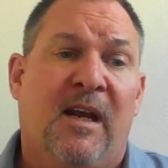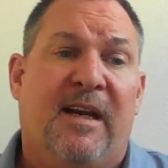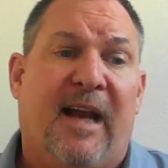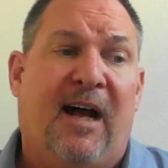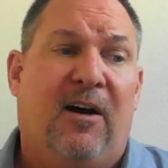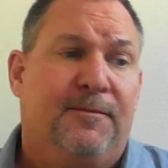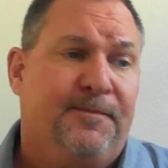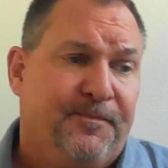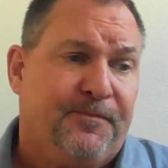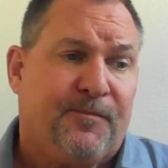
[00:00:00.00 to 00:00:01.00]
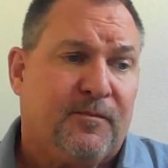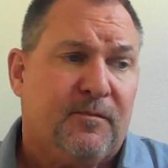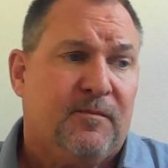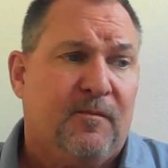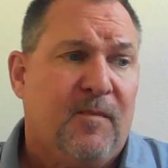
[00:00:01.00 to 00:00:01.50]
Now,
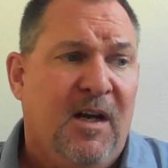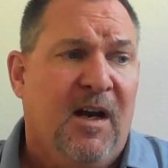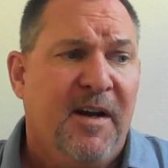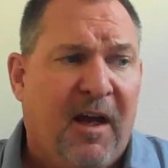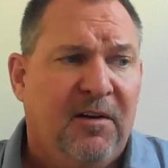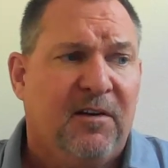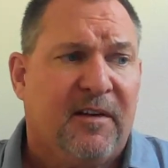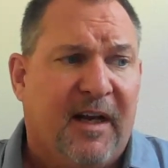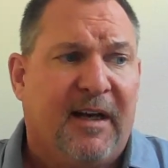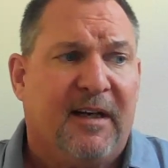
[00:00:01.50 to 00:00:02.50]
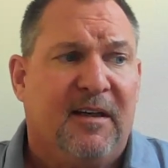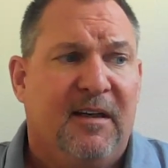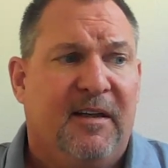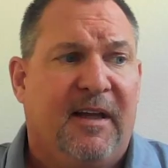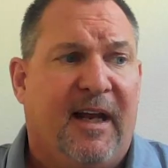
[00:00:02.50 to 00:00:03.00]
another thing
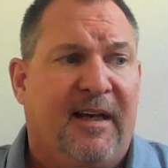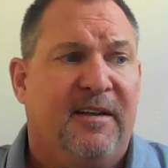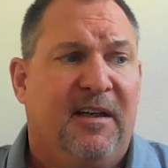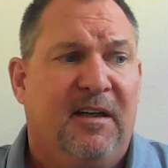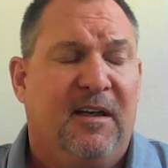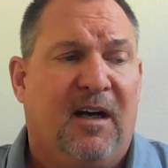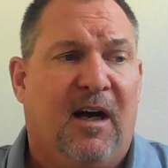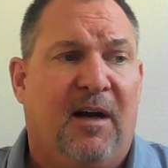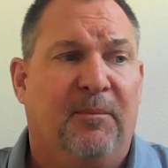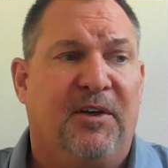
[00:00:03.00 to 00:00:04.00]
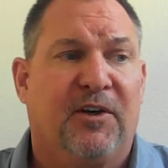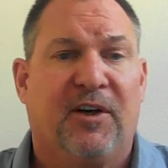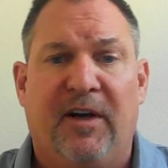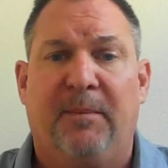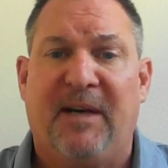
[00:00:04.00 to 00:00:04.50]
that you're
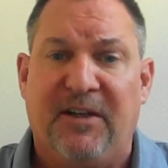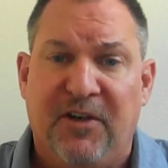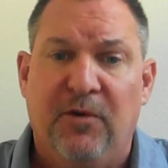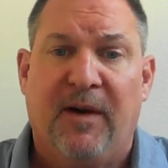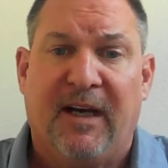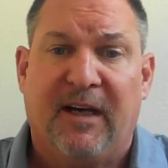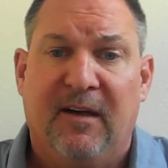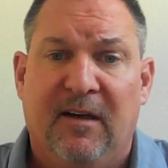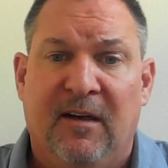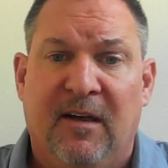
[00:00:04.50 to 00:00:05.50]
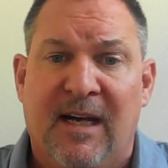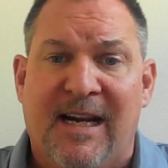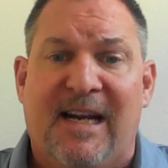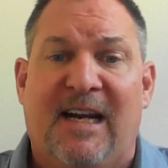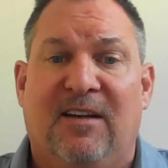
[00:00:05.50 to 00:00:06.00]
going to be doing
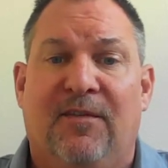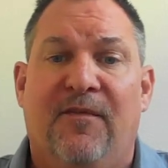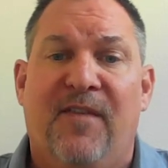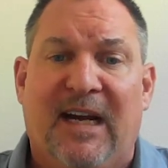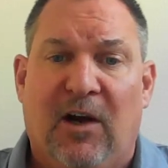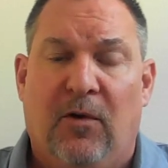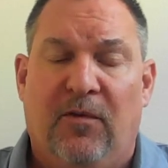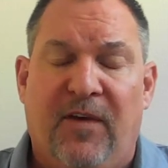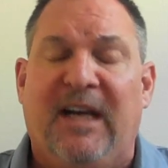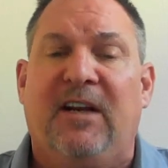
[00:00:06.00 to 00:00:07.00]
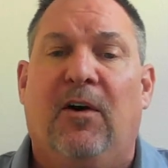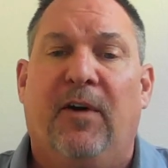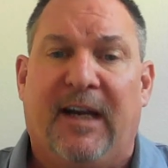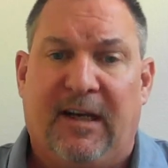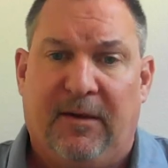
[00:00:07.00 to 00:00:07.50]
is
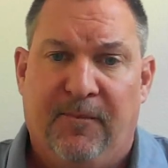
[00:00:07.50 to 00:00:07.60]
videoing